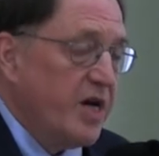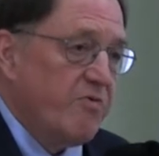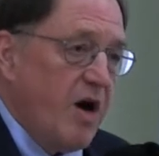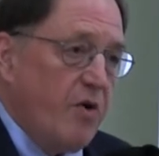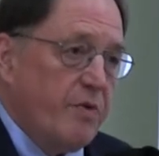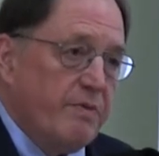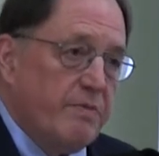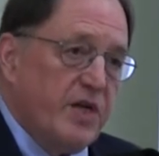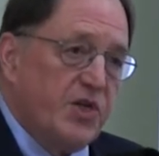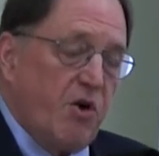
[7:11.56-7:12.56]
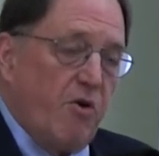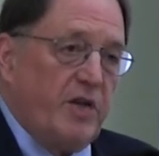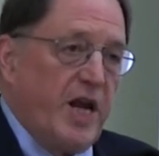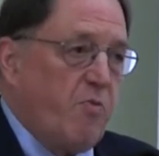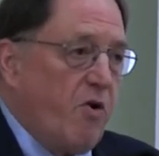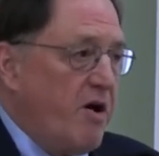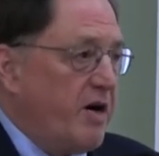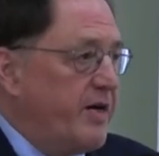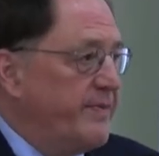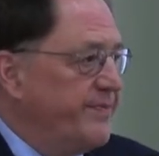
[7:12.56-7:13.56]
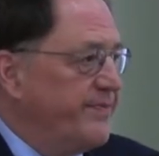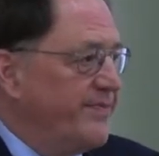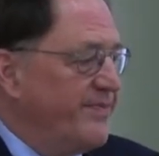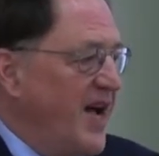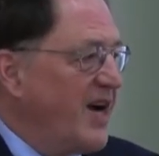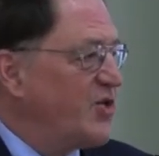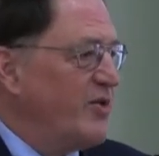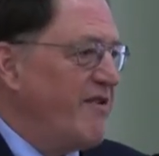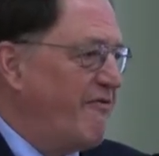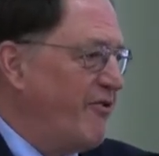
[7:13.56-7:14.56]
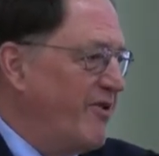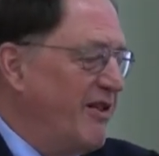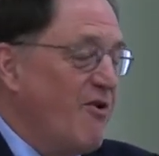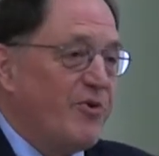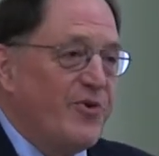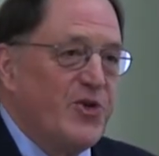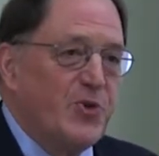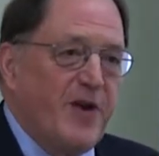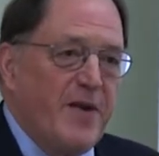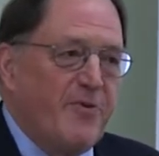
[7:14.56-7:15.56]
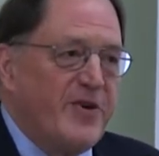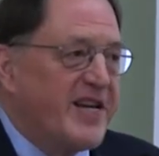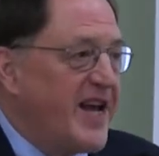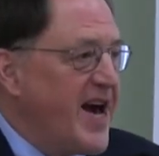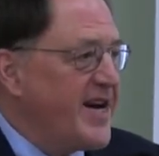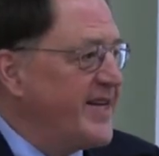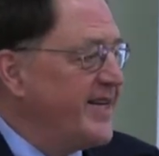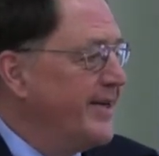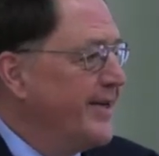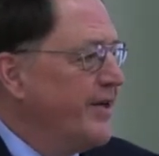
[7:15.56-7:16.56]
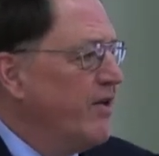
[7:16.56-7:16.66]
He wrote his early work, actually for a local newspaper in Canada,